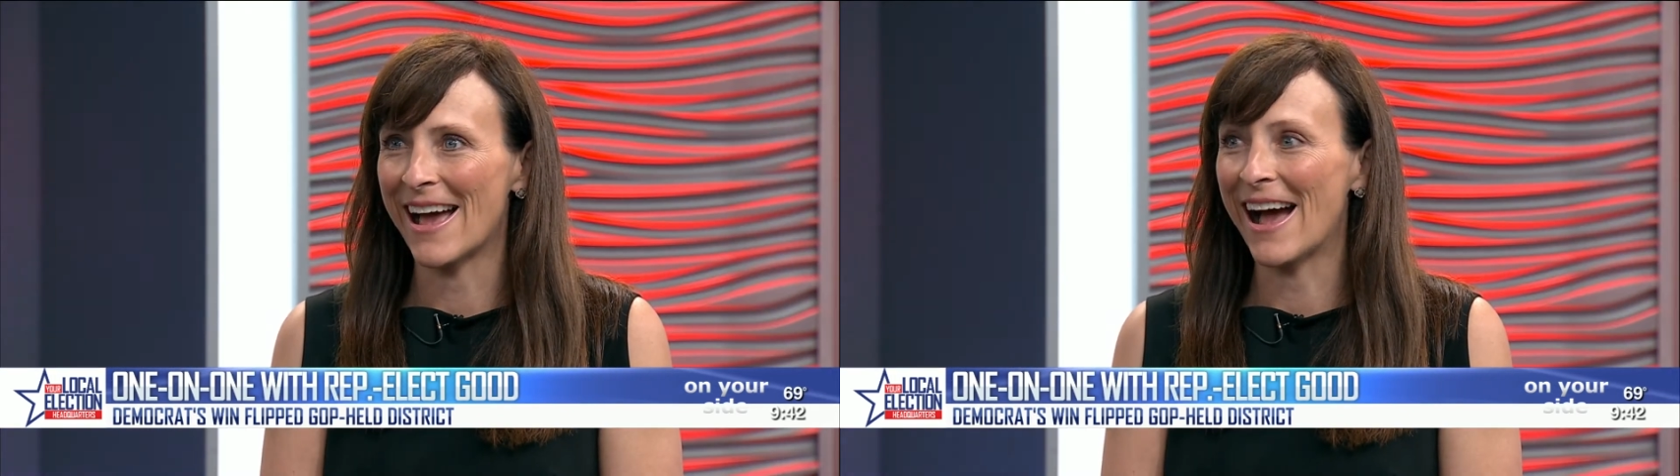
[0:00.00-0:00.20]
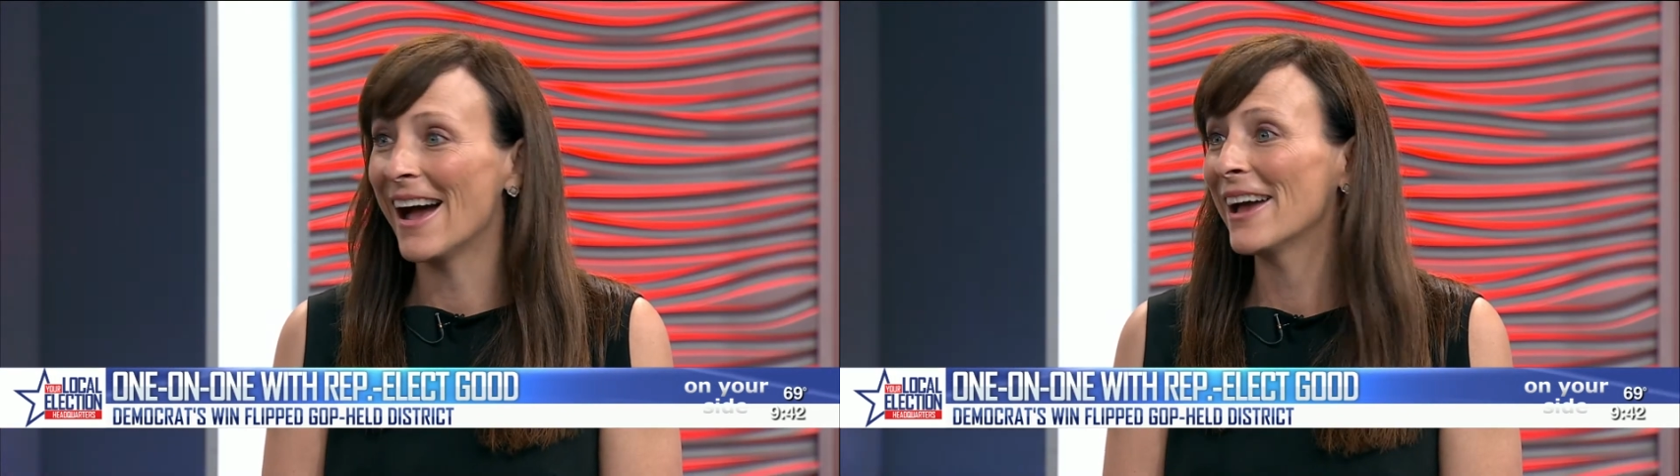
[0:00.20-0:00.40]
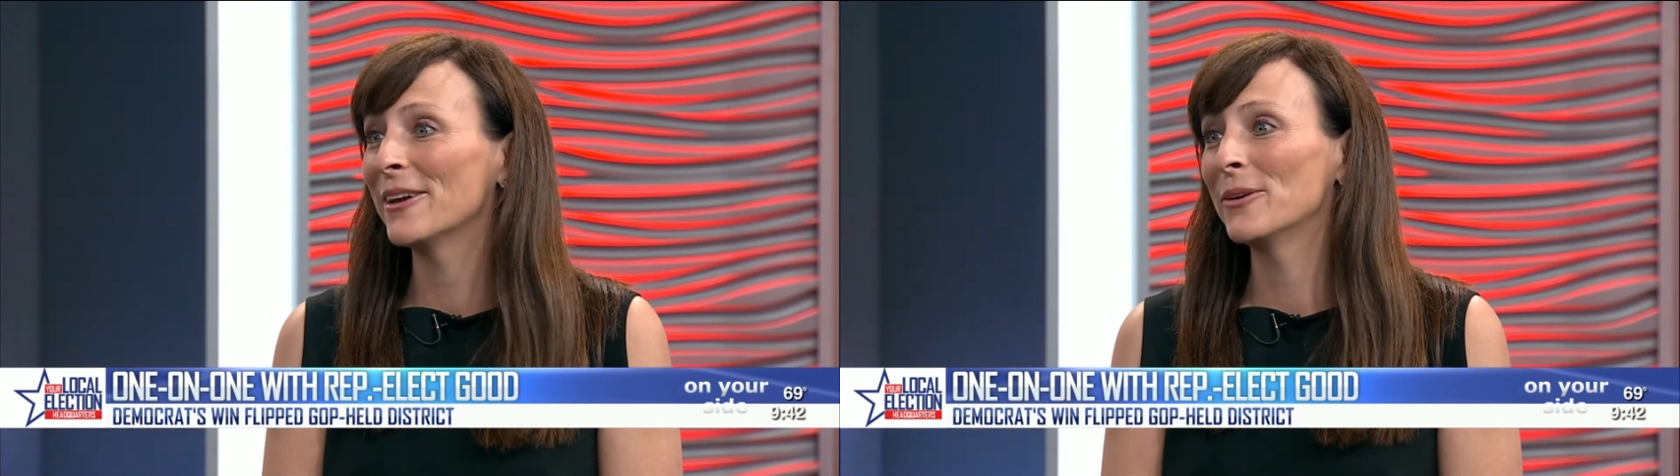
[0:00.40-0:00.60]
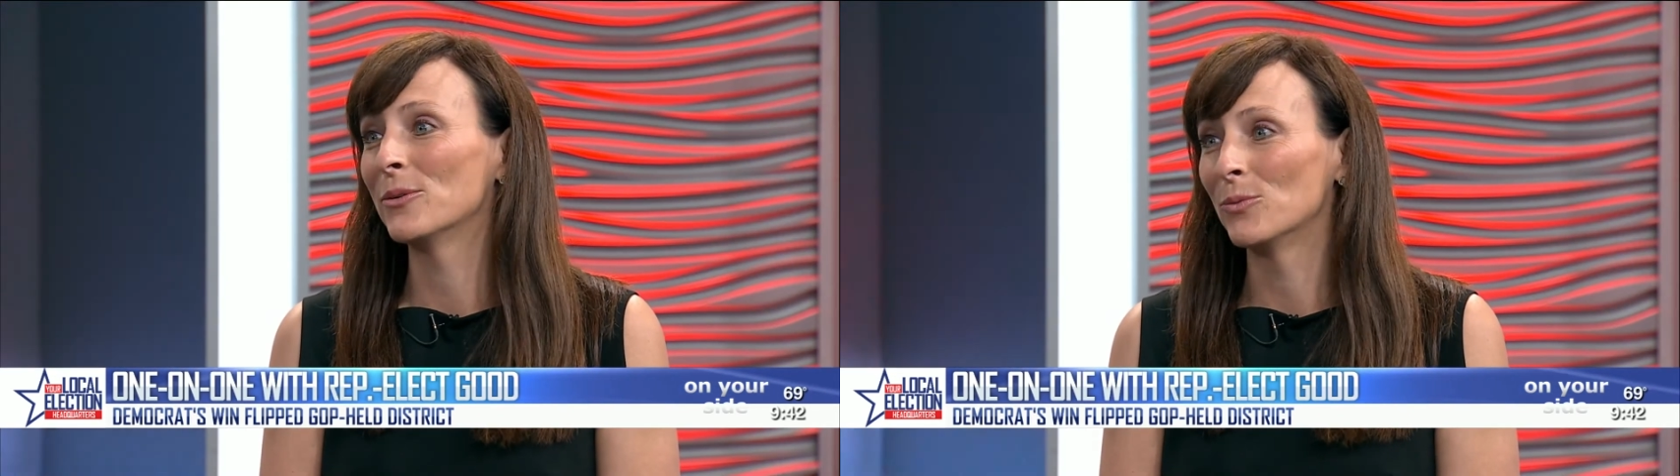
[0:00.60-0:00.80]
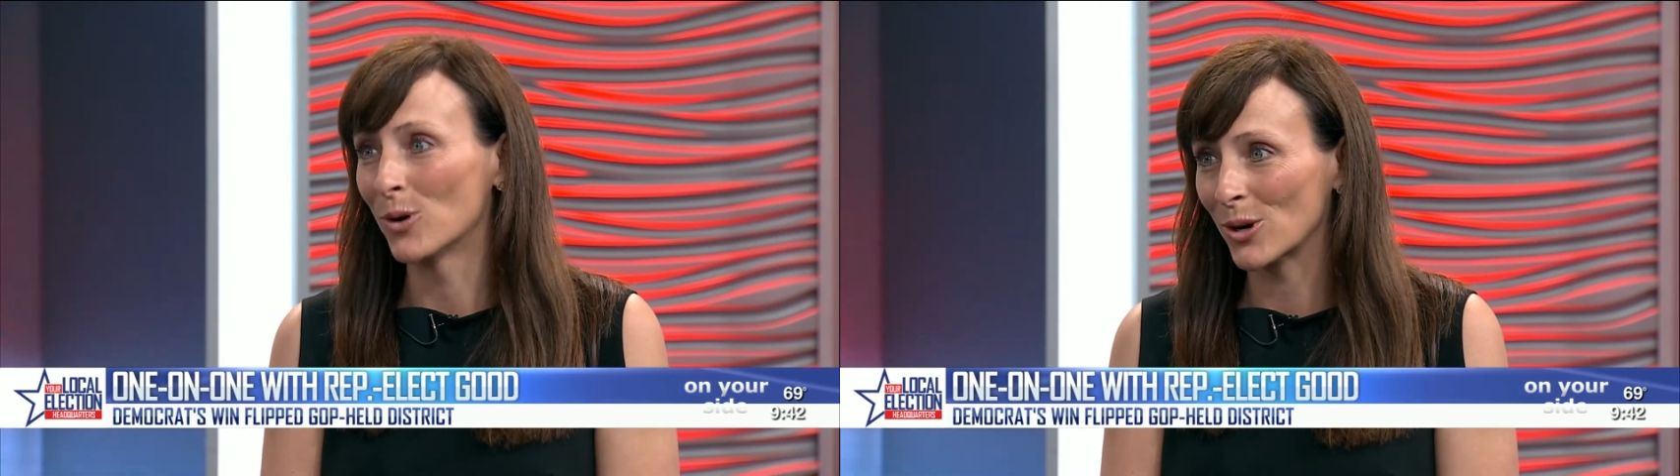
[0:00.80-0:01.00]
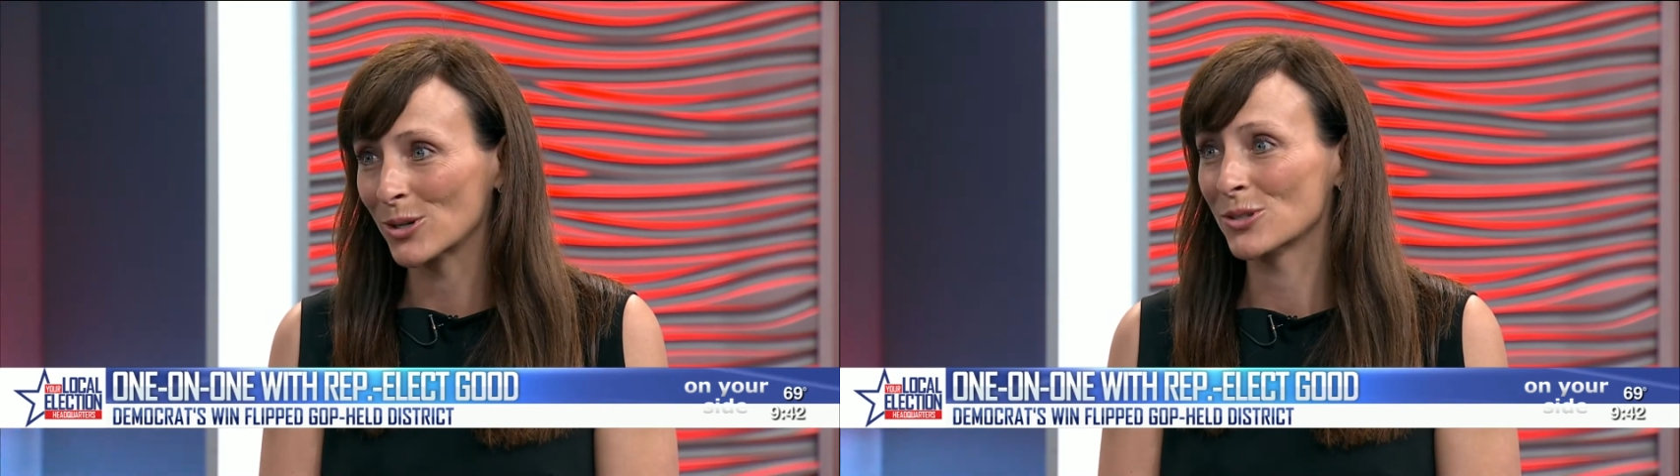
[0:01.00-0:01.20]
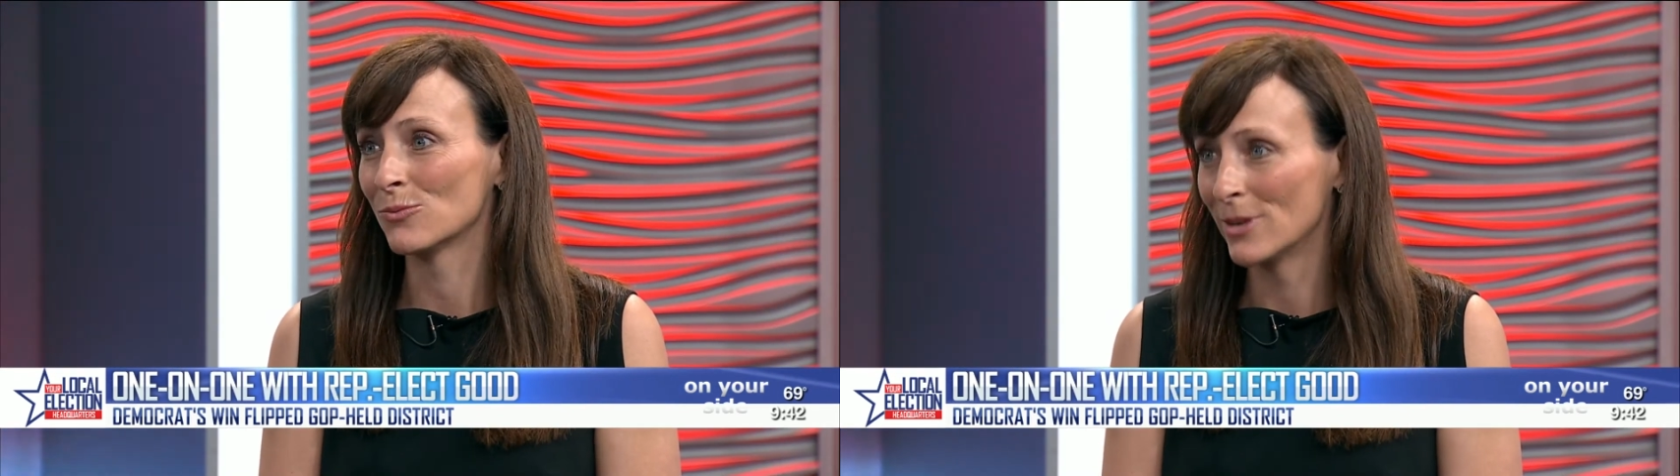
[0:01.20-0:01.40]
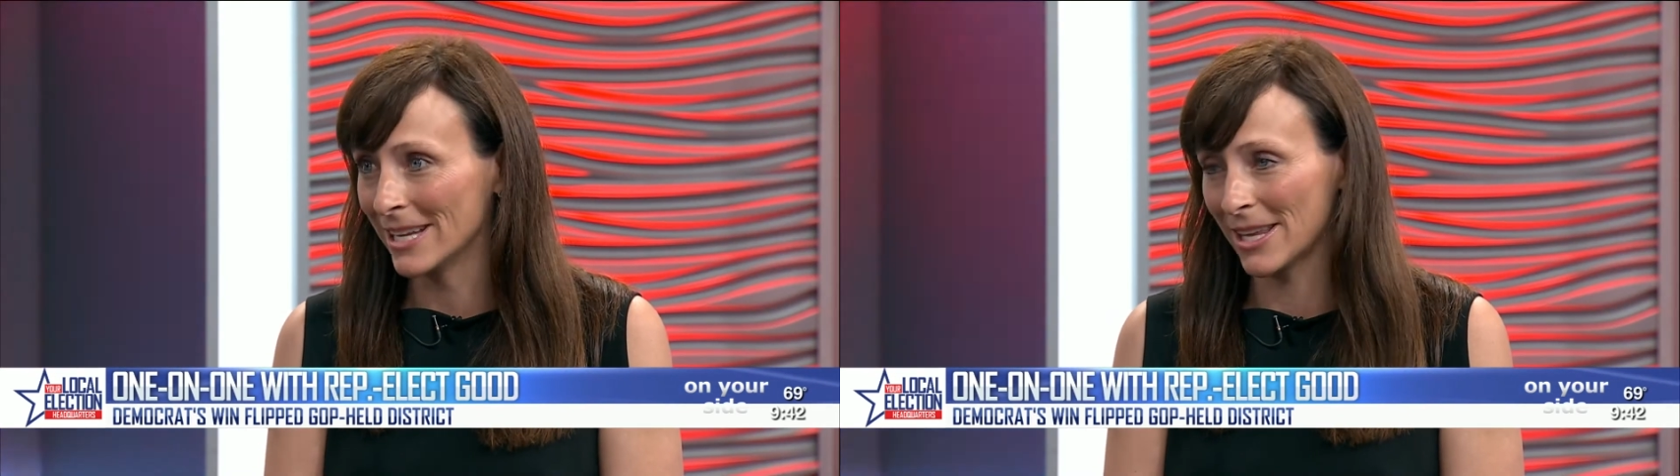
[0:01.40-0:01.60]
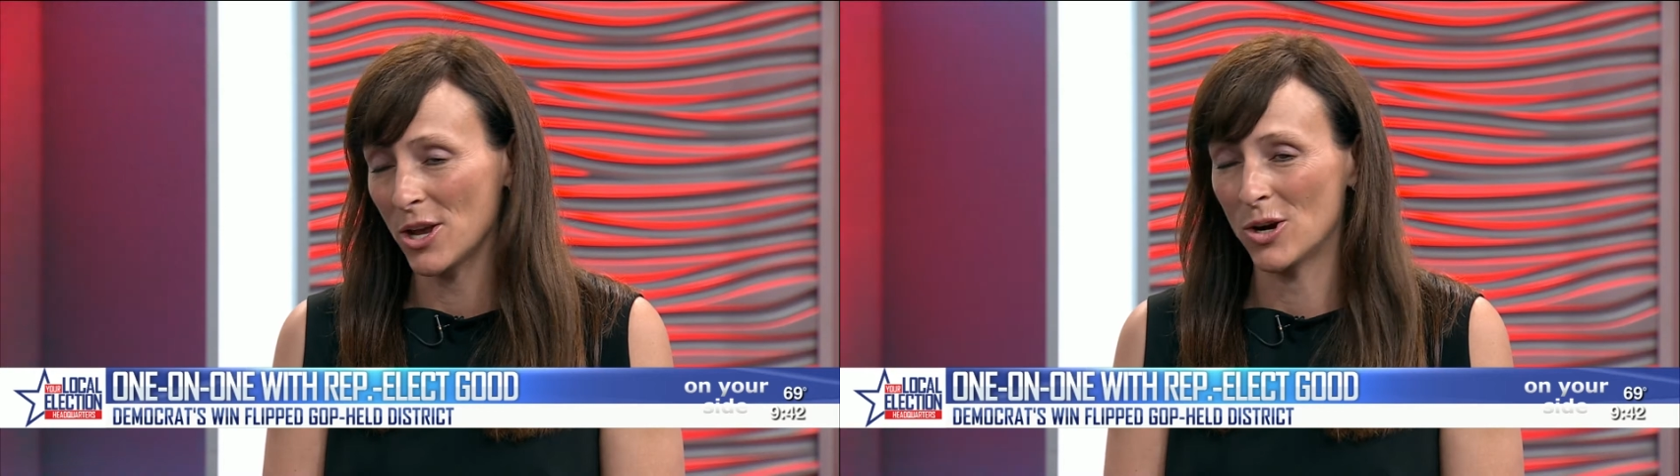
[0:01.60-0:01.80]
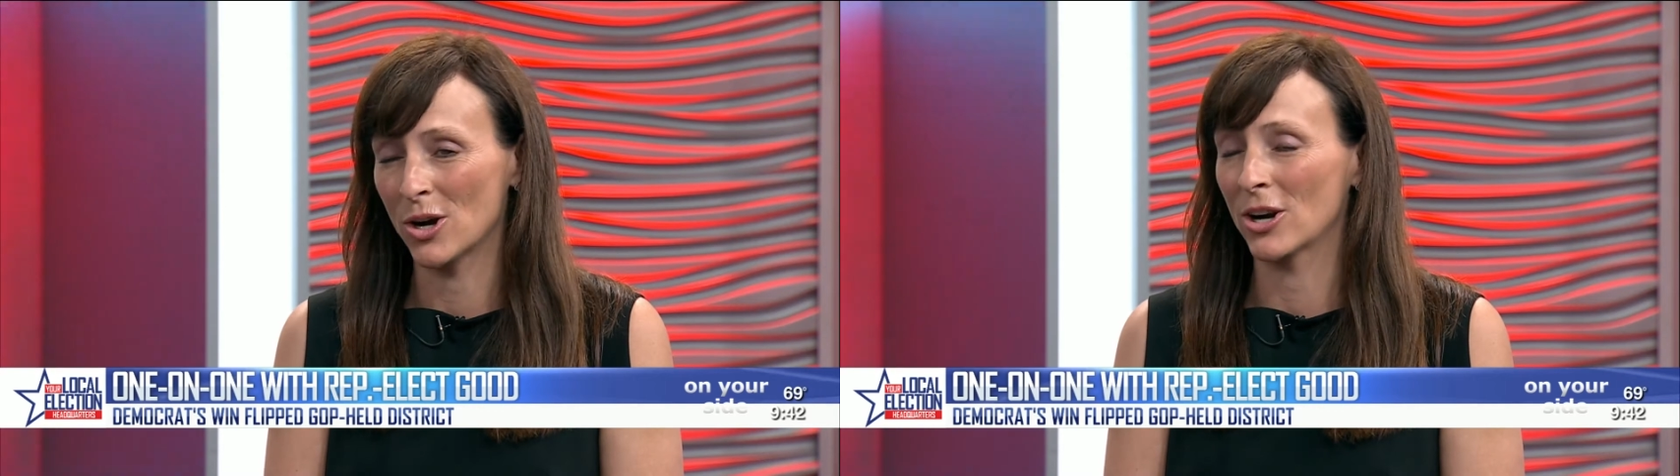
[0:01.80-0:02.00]
I worked really
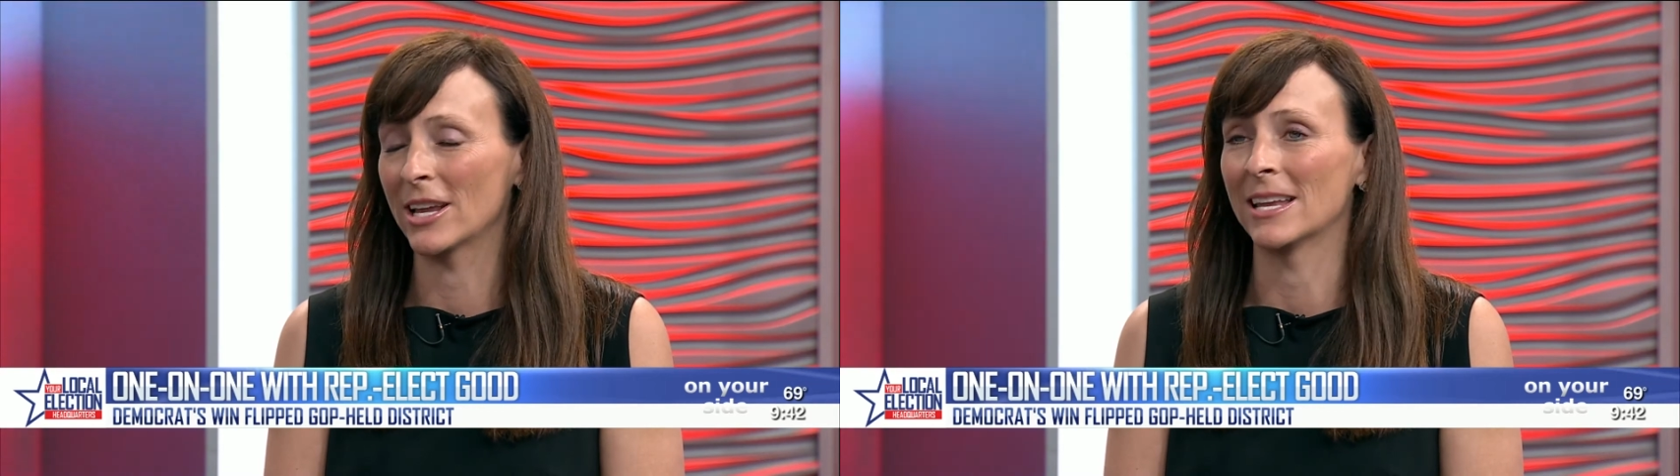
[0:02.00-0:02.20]
hard,